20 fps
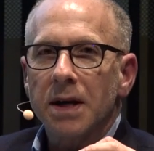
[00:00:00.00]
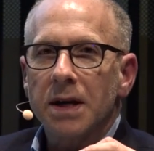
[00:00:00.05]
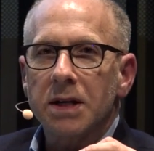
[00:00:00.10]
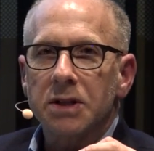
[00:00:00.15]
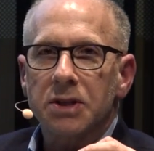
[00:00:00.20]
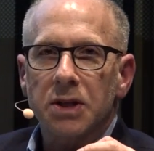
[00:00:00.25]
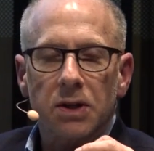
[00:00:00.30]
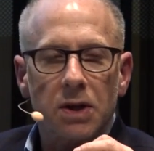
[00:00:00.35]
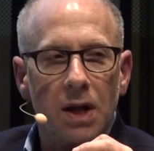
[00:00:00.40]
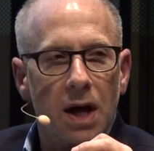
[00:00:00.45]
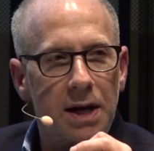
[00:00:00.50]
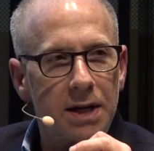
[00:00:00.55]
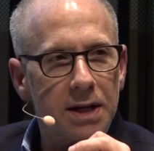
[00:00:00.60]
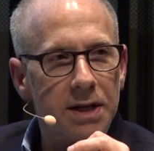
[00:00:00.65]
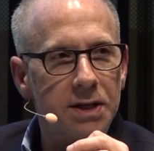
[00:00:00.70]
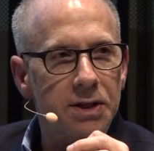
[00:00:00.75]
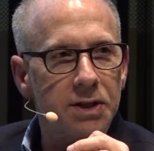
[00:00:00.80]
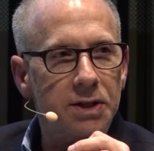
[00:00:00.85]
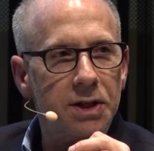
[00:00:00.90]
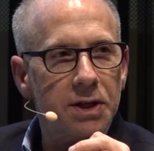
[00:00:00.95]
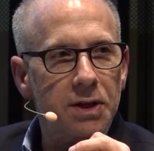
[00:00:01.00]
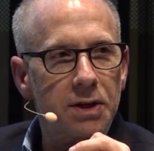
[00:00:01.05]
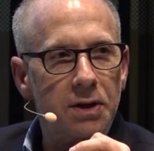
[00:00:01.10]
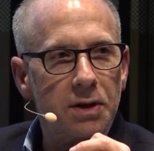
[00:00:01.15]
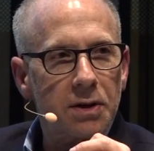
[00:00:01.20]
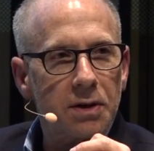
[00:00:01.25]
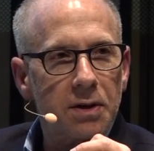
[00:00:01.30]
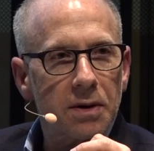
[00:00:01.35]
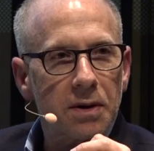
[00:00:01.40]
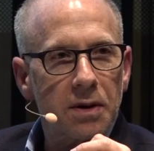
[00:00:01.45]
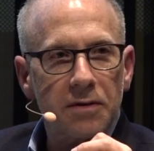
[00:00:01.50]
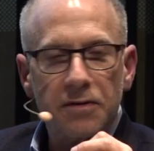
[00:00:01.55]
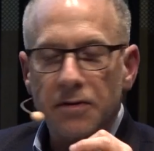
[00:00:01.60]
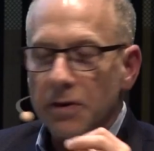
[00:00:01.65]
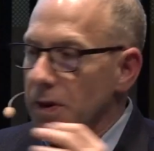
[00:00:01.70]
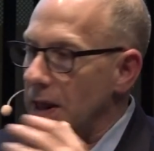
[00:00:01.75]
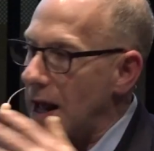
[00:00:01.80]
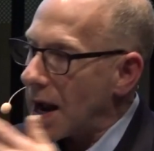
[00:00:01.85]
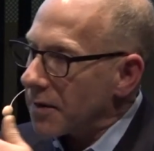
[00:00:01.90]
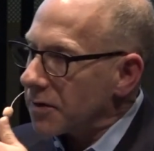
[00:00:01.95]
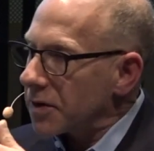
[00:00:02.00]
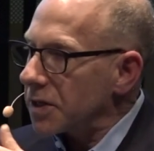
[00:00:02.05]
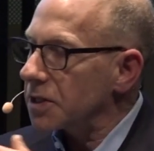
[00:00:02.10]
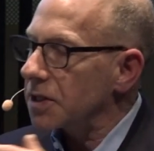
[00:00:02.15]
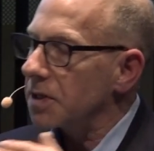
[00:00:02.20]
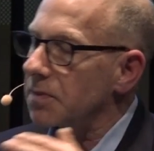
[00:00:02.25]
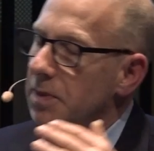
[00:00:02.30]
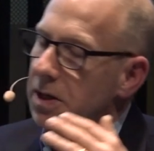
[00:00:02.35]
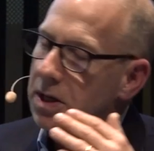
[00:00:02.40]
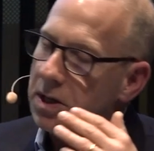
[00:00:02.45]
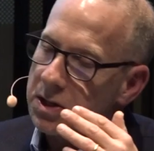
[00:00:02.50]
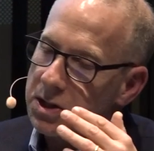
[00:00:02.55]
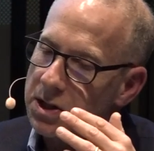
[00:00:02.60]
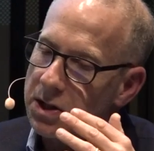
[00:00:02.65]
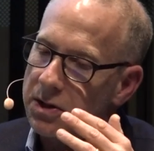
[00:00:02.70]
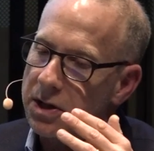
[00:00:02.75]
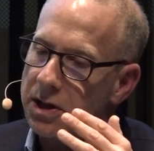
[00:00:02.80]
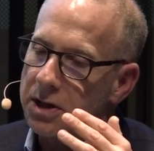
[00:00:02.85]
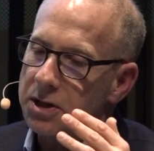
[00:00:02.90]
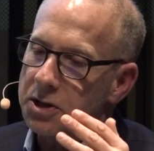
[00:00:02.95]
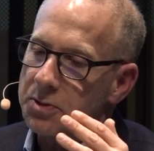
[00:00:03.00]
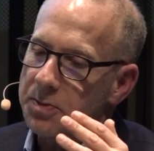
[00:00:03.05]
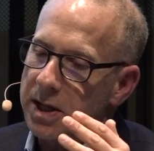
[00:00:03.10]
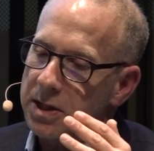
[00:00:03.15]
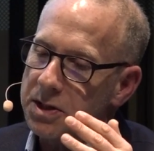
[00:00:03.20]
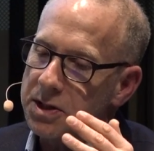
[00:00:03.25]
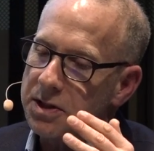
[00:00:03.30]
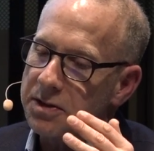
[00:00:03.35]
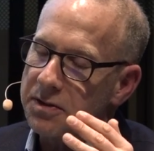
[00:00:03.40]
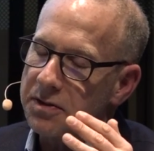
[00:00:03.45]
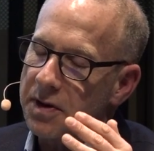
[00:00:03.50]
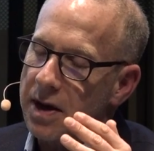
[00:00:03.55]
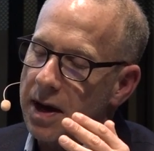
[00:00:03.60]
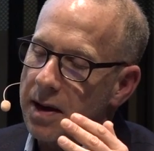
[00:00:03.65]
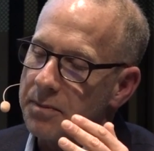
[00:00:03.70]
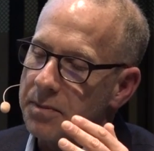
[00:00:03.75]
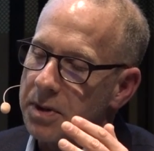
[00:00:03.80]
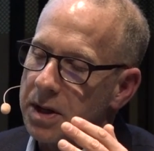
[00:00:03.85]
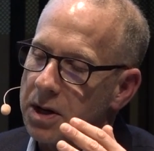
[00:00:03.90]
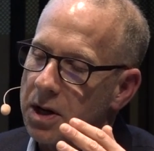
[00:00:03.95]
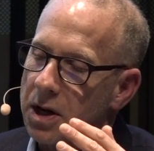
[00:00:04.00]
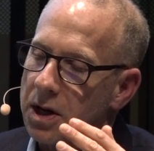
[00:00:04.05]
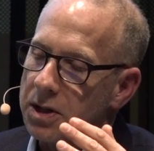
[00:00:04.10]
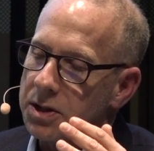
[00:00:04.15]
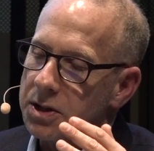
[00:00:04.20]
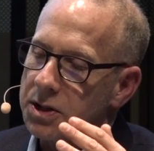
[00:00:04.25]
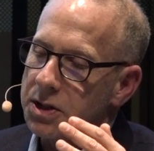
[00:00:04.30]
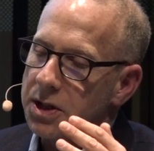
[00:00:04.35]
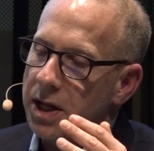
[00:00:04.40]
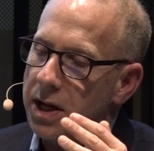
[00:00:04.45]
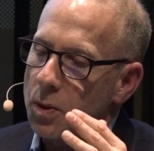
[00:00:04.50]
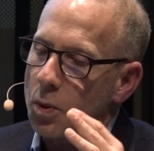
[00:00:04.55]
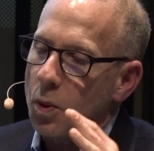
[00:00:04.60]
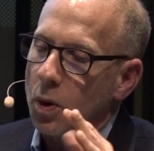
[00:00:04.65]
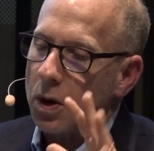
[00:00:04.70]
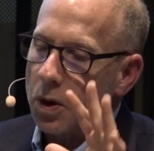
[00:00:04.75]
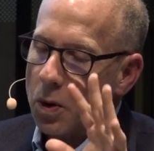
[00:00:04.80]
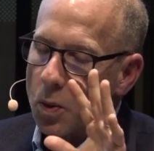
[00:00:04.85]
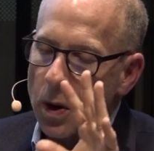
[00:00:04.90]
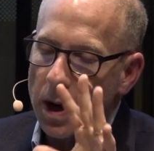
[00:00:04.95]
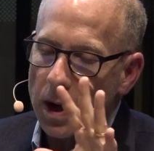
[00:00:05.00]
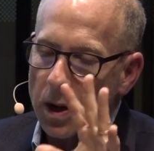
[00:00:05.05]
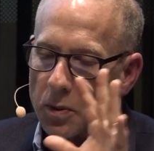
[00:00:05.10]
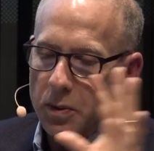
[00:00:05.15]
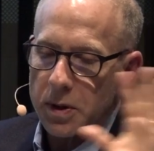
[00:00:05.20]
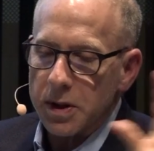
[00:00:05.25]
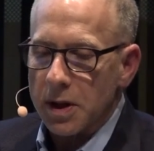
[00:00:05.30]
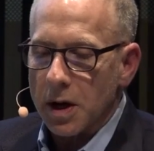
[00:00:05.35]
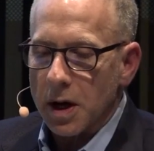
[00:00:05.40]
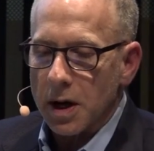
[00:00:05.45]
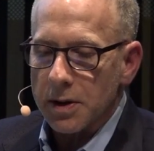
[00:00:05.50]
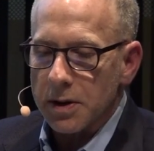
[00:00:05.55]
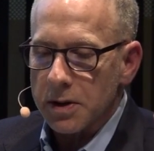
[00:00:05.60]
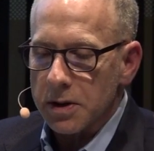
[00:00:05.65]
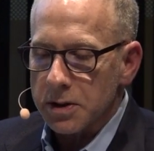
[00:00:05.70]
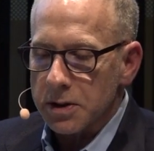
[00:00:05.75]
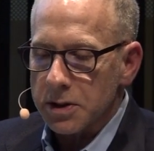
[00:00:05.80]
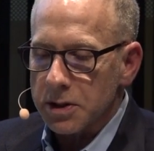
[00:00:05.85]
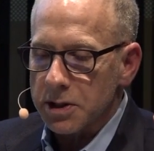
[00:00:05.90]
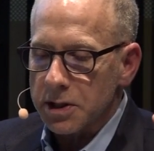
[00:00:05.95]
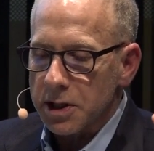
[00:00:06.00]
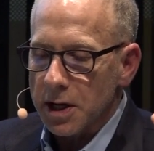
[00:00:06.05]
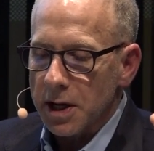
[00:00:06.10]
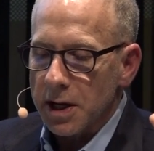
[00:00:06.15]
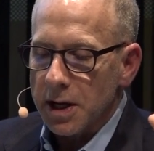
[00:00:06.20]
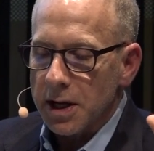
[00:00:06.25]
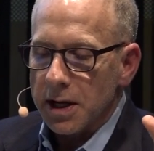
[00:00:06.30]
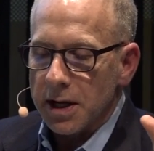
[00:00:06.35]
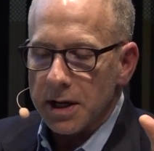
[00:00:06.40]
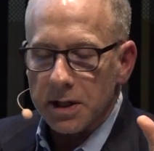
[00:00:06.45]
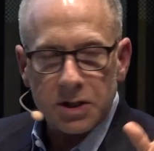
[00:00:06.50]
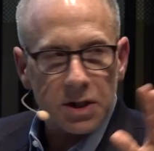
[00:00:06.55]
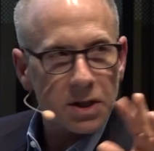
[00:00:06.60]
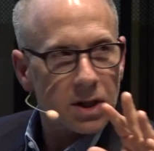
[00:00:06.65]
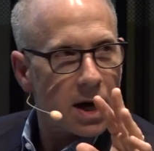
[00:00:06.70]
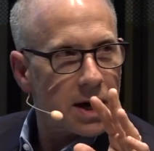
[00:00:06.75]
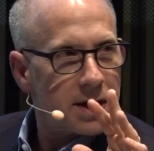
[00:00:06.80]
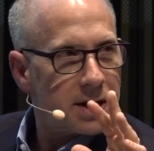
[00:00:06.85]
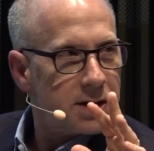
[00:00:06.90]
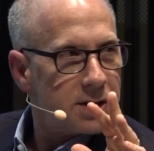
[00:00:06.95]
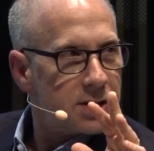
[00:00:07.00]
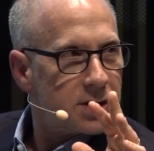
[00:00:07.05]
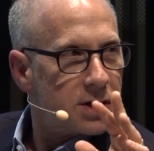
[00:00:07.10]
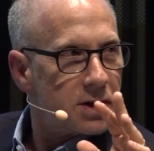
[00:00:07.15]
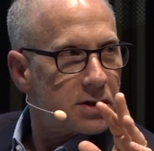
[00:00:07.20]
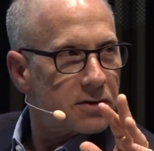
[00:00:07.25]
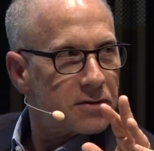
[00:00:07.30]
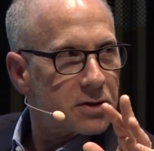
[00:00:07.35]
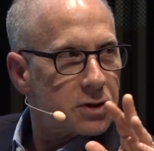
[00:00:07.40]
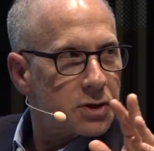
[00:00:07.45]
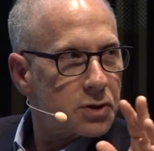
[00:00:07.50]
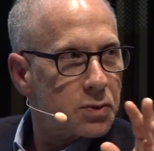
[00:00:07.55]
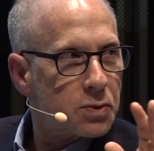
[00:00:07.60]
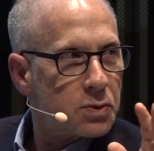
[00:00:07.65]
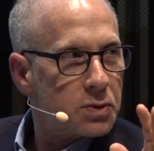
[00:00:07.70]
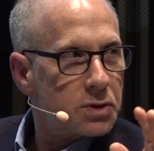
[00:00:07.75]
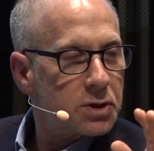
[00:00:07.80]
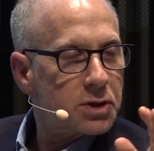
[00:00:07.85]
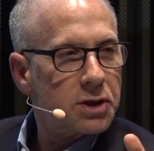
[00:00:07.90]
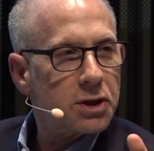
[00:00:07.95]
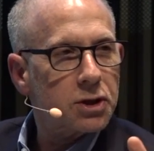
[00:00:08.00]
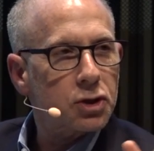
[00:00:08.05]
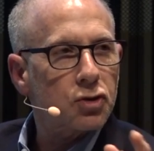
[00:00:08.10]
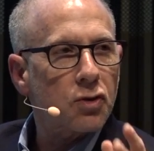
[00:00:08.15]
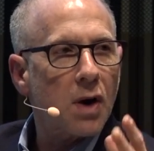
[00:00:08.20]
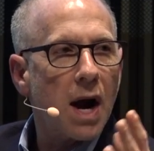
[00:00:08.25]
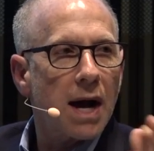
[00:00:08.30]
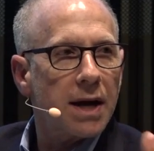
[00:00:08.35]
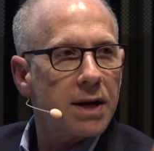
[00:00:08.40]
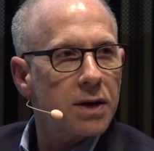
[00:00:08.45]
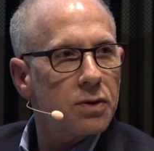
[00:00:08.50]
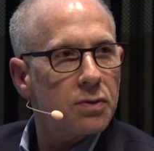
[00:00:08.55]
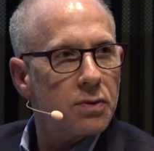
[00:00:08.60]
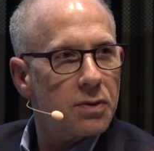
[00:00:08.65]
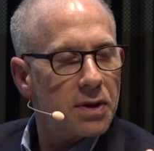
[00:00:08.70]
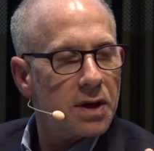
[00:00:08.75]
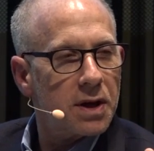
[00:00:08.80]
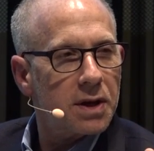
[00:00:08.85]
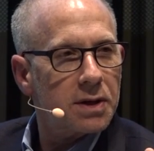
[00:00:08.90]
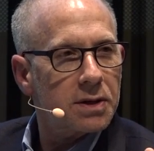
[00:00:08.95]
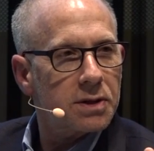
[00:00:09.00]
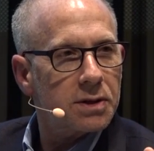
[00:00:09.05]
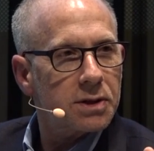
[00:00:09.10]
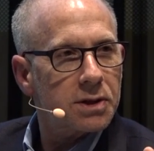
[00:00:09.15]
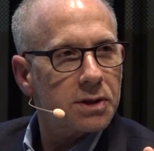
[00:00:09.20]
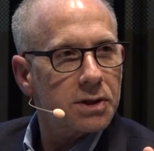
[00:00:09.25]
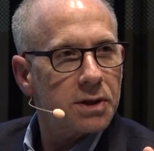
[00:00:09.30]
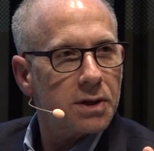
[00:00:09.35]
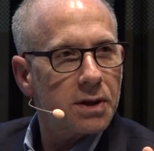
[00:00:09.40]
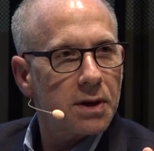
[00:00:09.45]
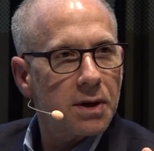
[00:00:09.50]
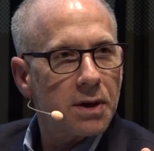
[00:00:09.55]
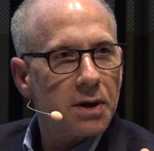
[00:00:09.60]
It's a lot easier for that reason because they're inexpensive and because they work well with others. It's a lot easier for schools to try new things